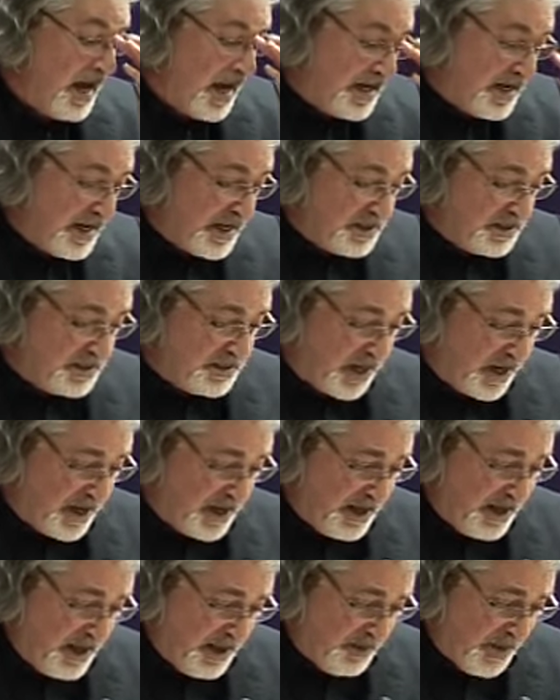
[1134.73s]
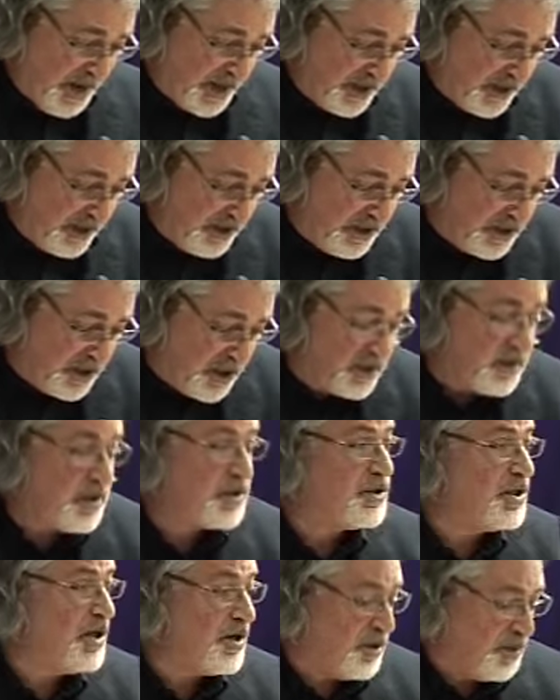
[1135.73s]
And as my colleague on
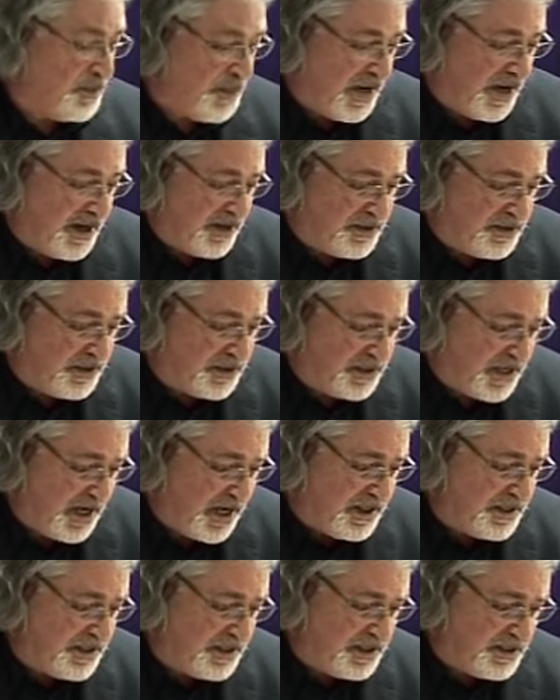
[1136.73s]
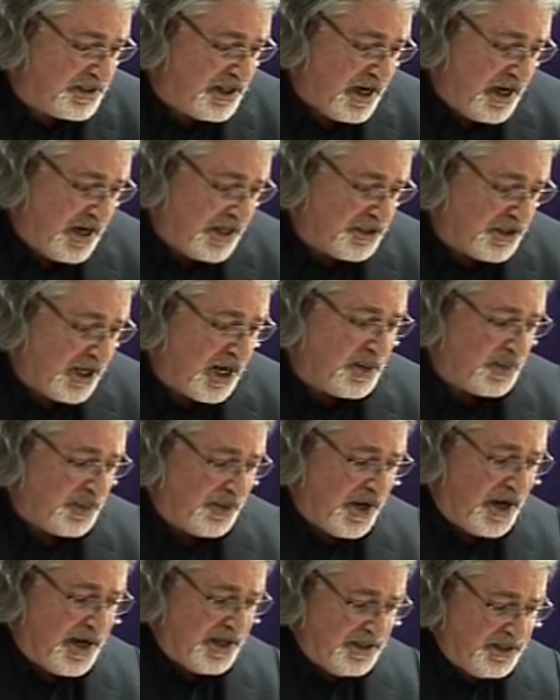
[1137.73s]
the journal Biosocieties, Jack
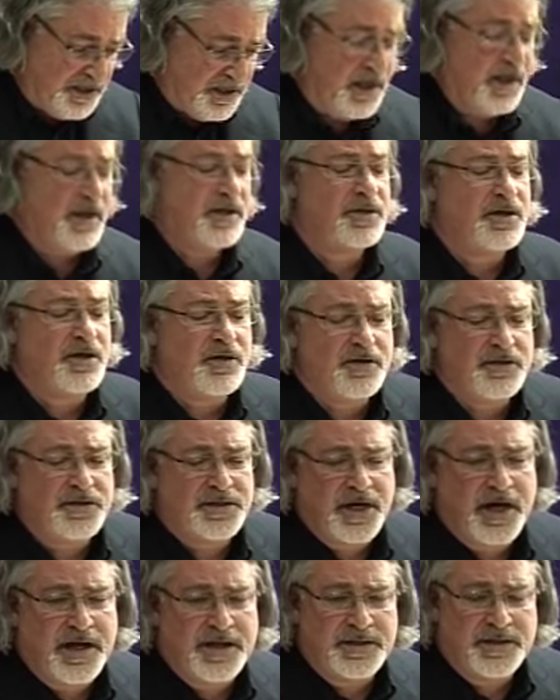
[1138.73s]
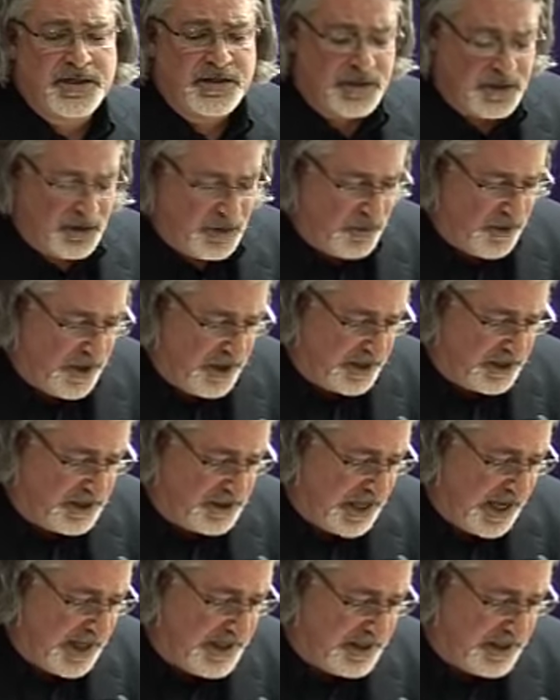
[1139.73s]
Price, a neuroscientist who
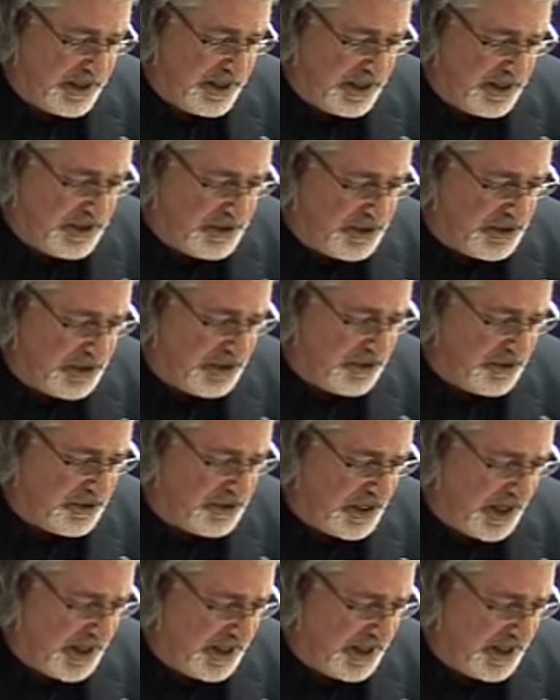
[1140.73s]
works at the Institute of